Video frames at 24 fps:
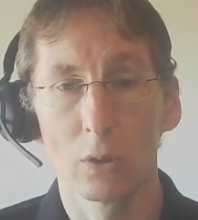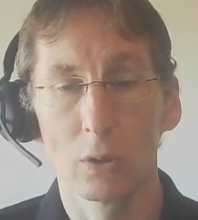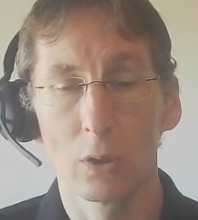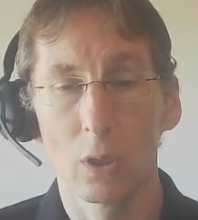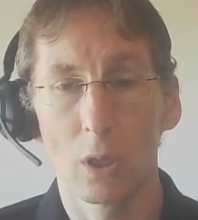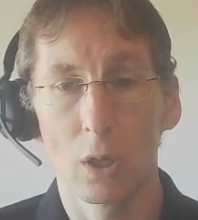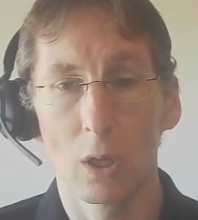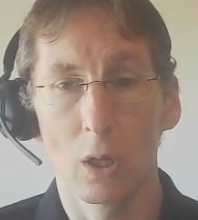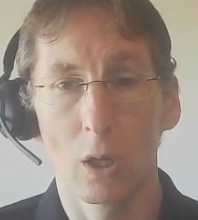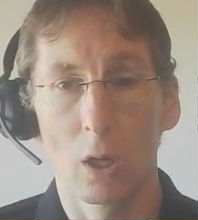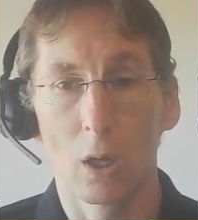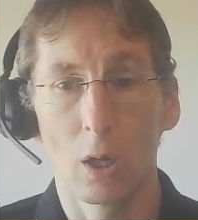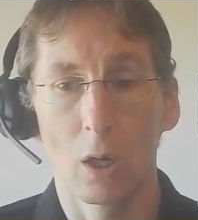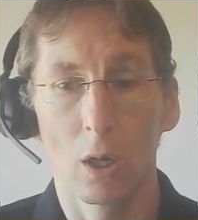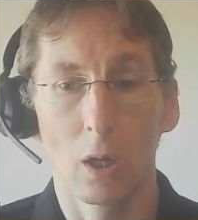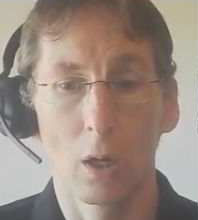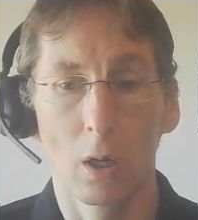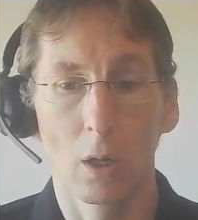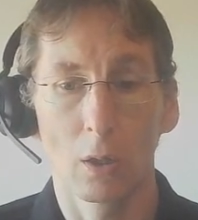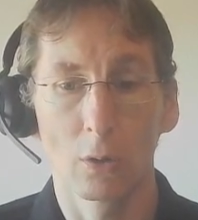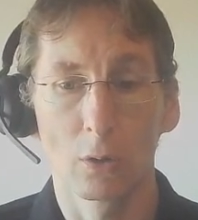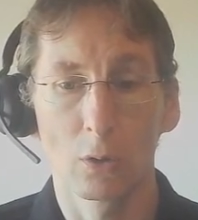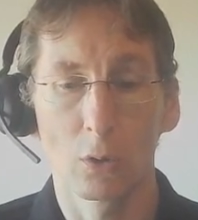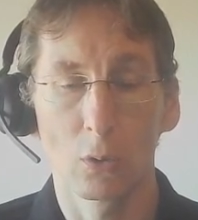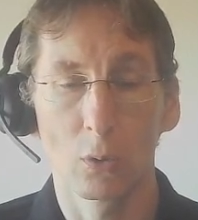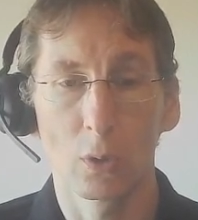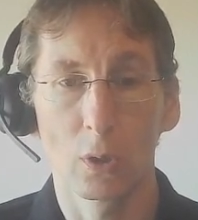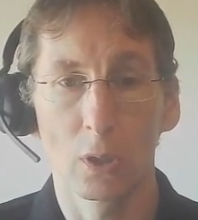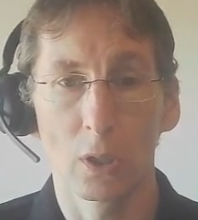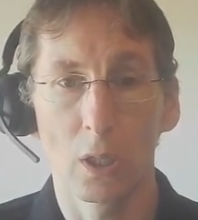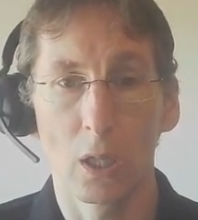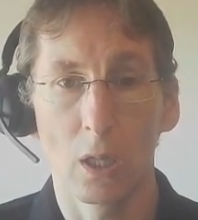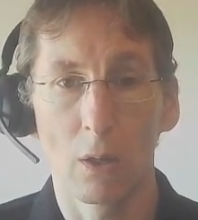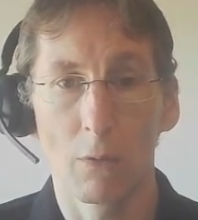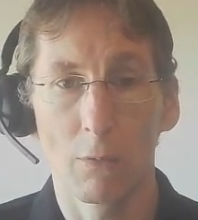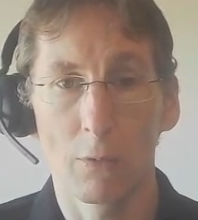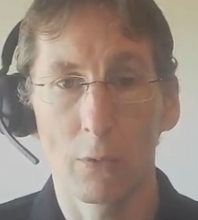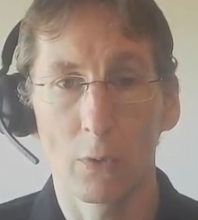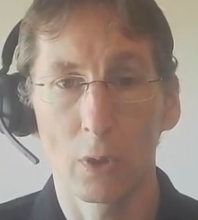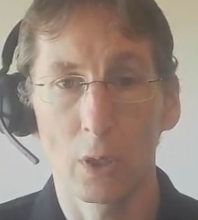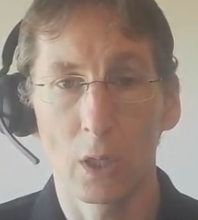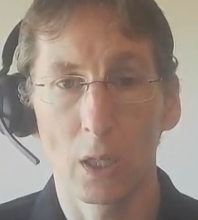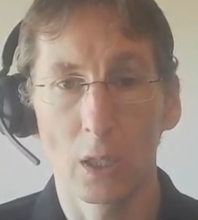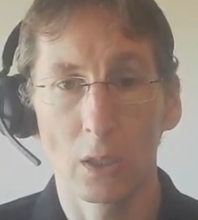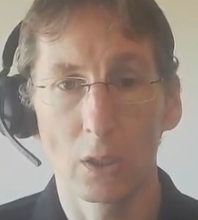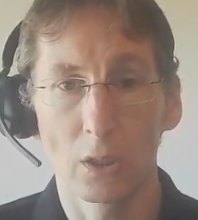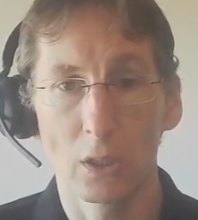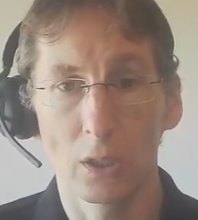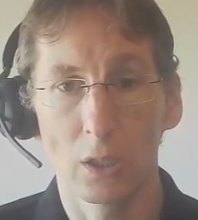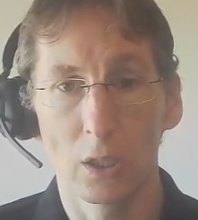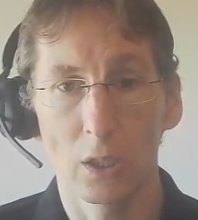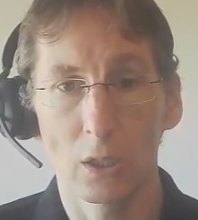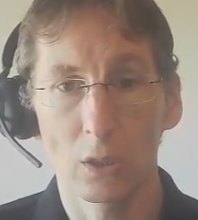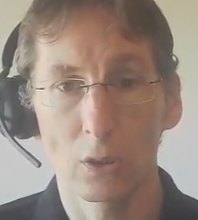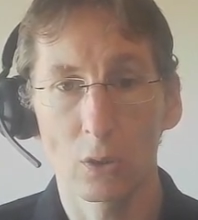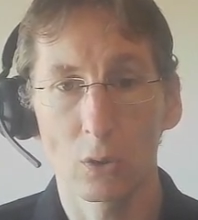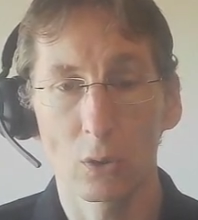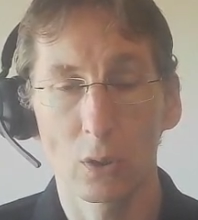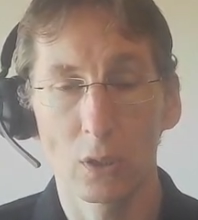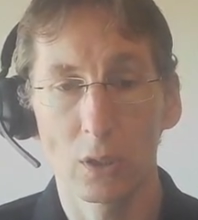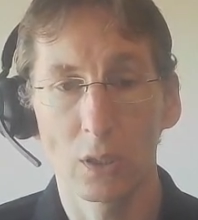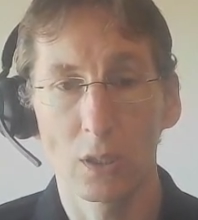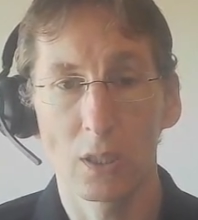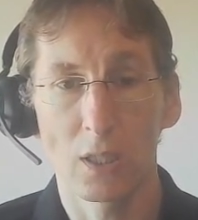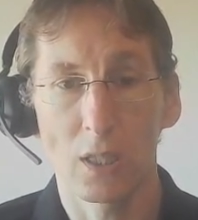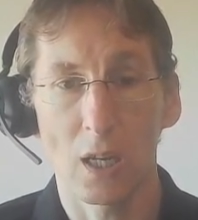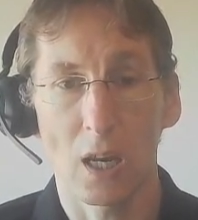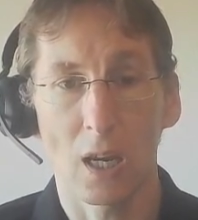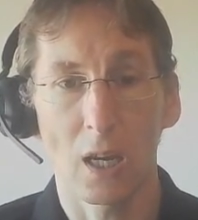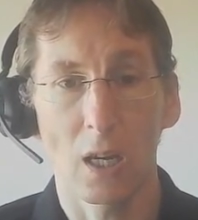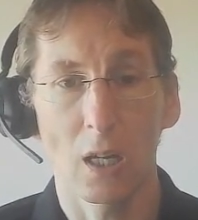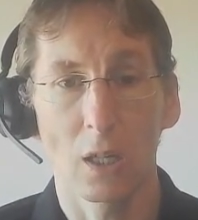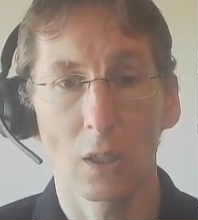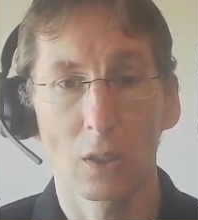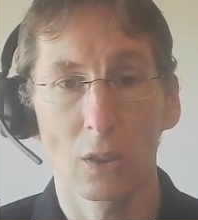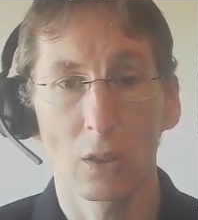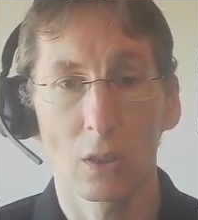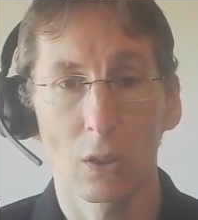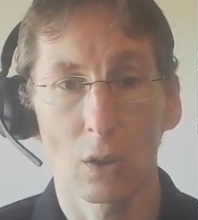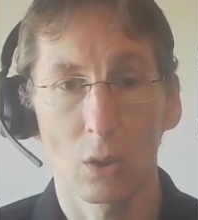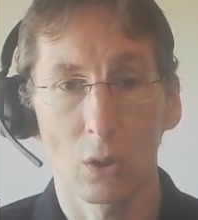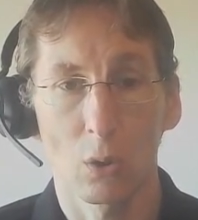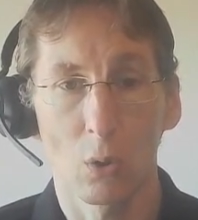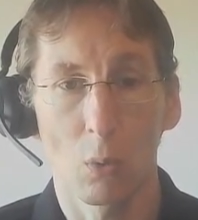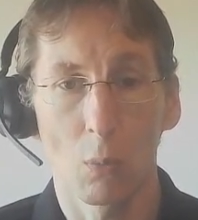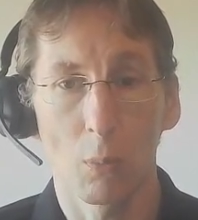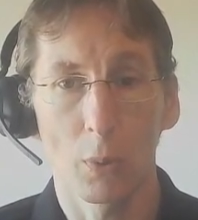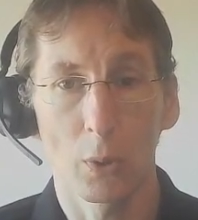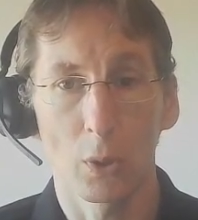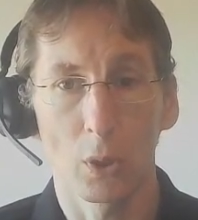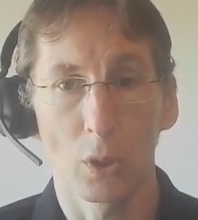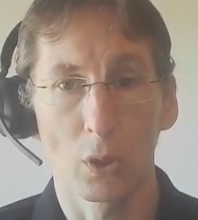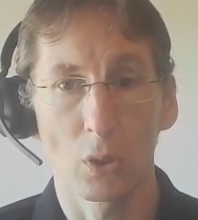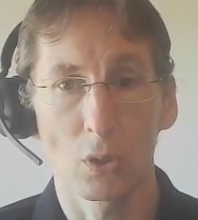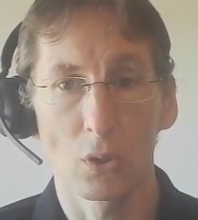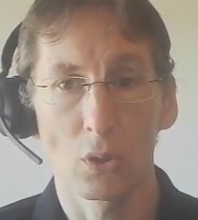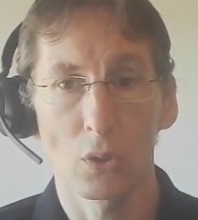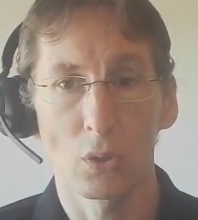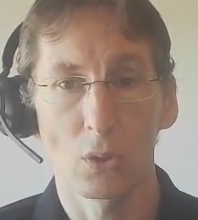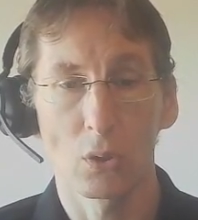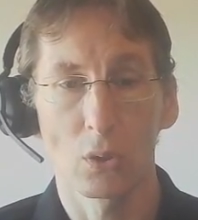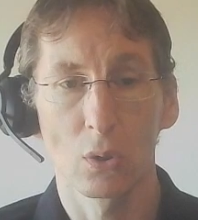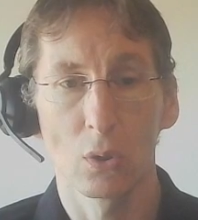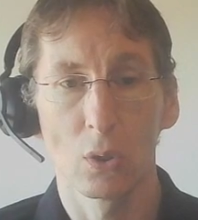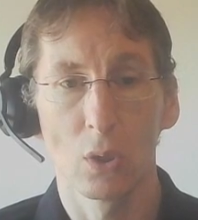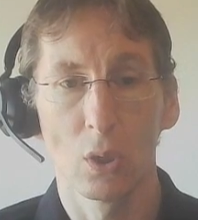for an engineer to the desired components.